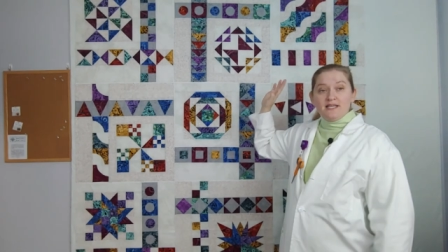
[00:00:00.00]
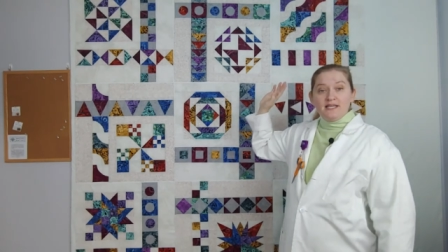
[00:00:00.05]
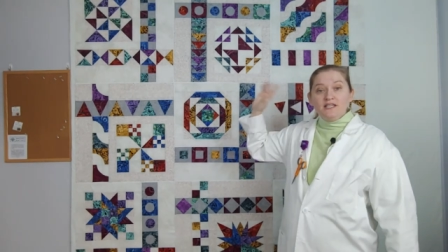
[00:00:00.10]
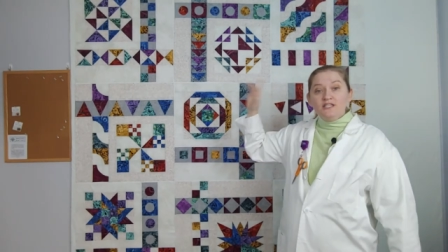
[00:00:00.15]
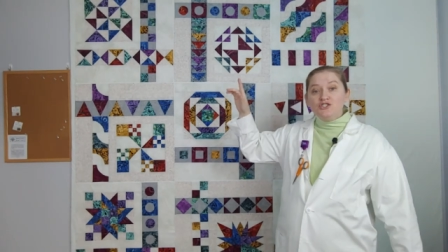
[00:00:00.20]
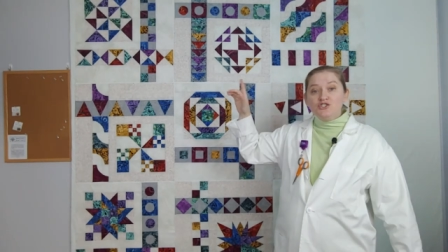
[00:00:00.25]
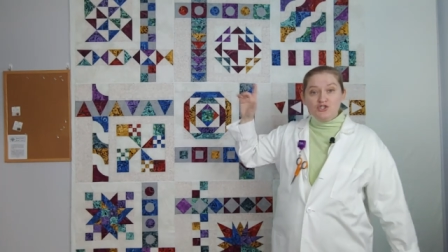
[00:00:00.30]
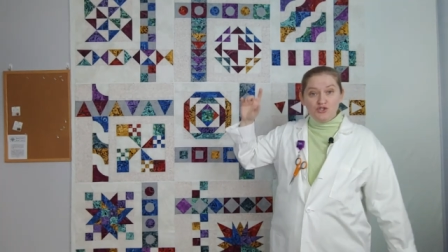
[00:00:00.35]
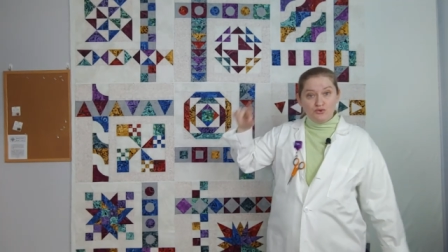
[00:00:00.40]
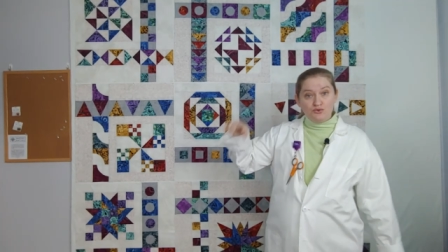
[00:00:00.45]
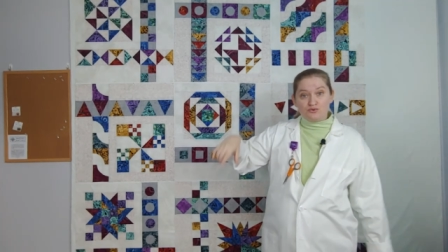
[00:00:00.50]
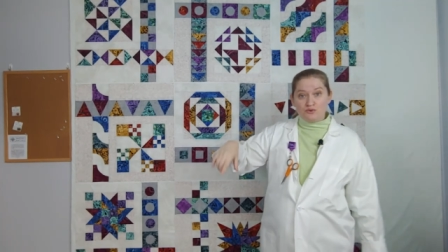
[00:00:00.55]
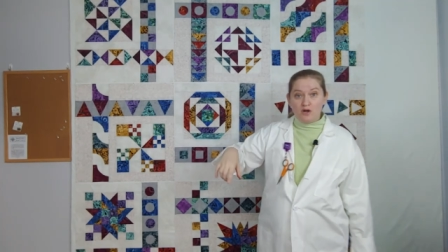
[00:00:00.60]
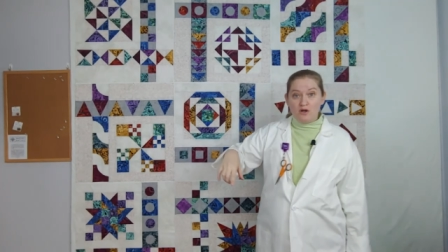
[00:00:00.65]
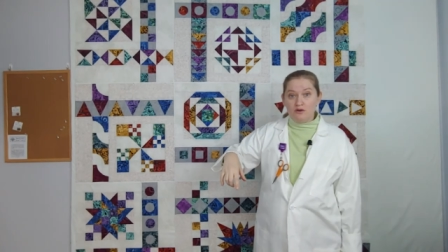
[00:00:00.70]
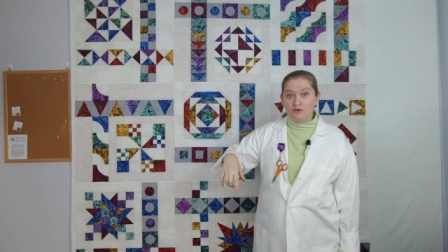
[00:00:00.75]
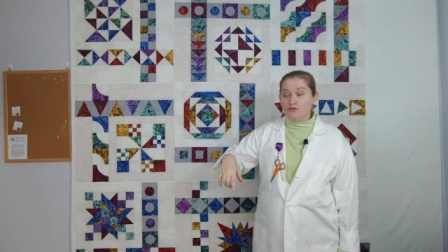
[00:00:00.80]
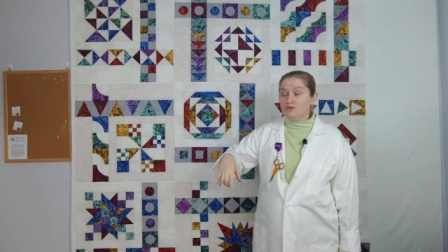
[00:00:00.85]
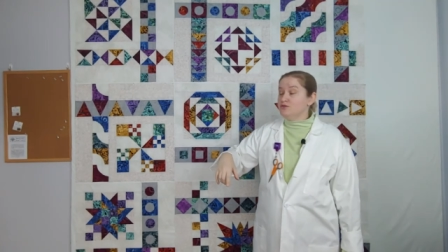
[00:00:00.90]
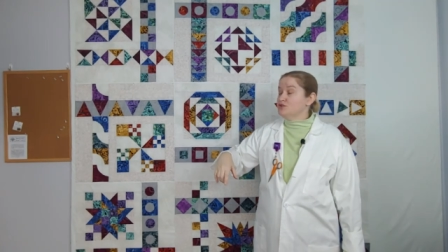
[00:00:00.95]
into
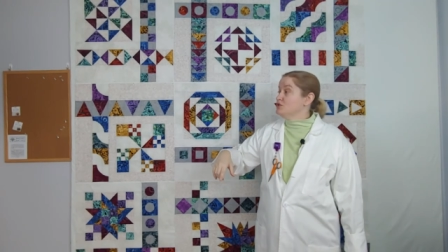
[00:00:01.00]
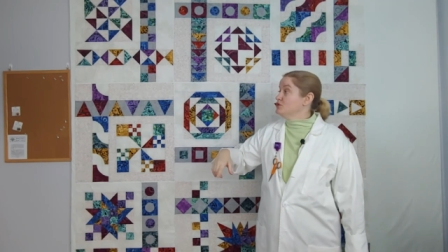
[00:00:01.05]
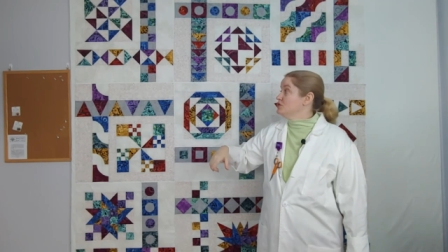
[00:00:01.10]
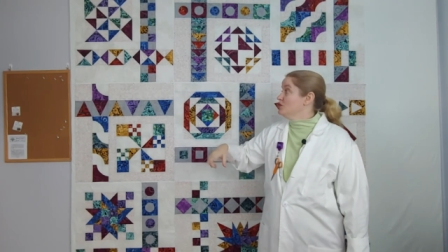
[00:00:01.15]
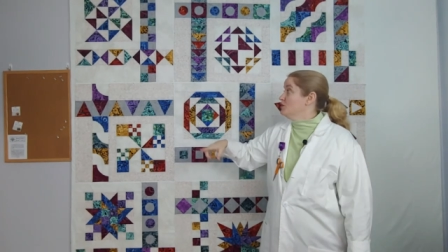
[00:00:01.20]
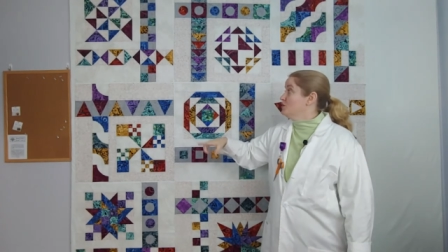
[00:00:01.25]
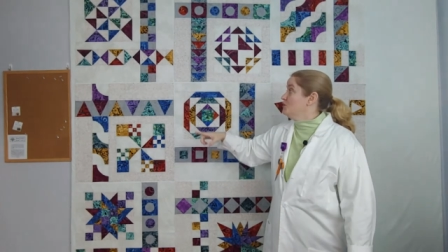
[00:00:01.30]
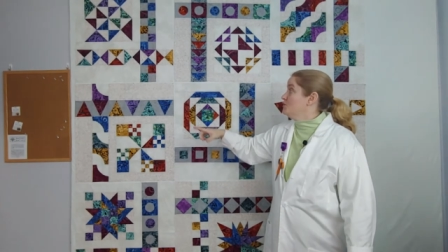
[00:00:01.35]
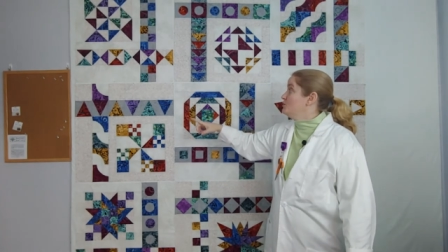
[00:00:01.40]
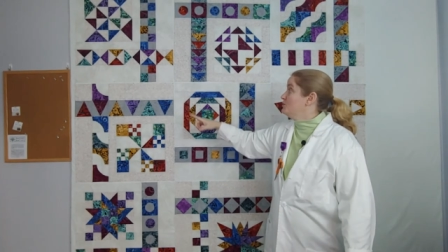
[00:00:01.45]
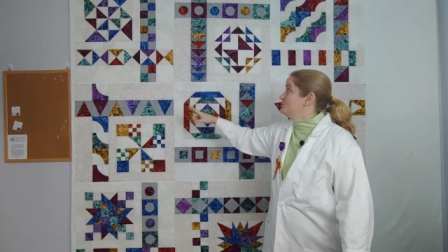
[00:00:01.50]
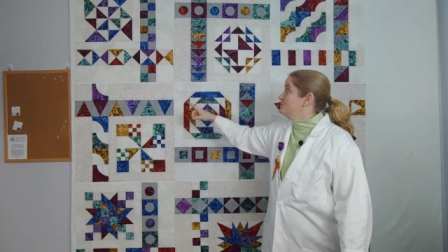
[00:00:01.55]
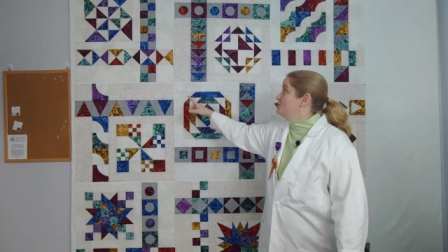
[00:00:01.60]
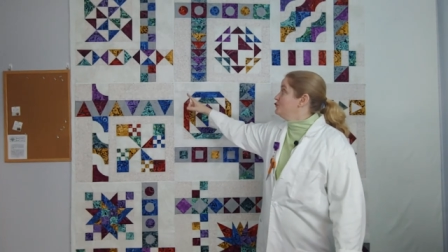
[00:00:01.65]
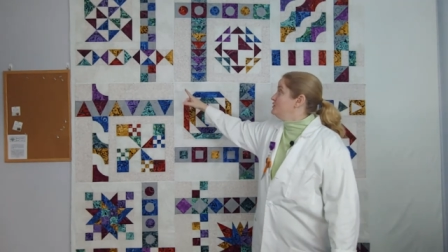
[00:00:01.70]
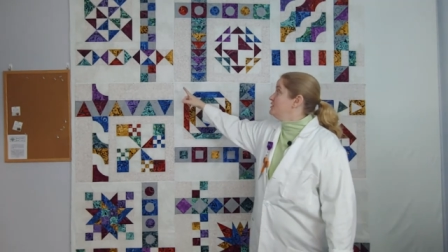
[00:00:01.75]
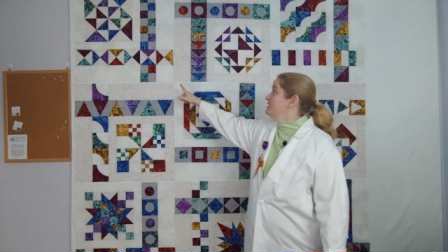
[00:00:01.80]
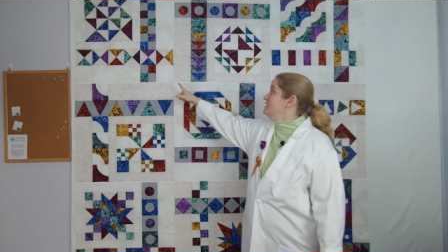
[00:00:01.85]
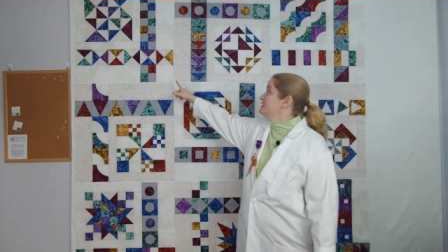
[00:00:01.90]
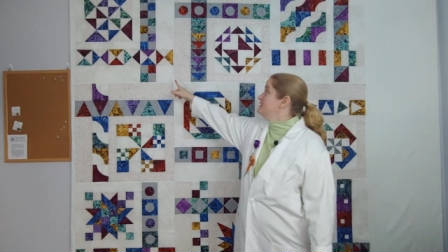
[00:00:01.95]
rows. So we'll
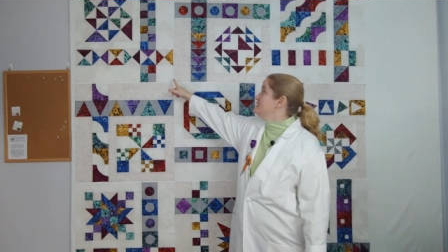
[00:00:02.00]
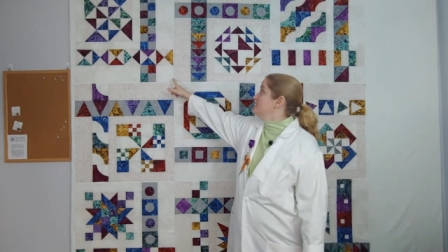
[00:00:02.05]
do these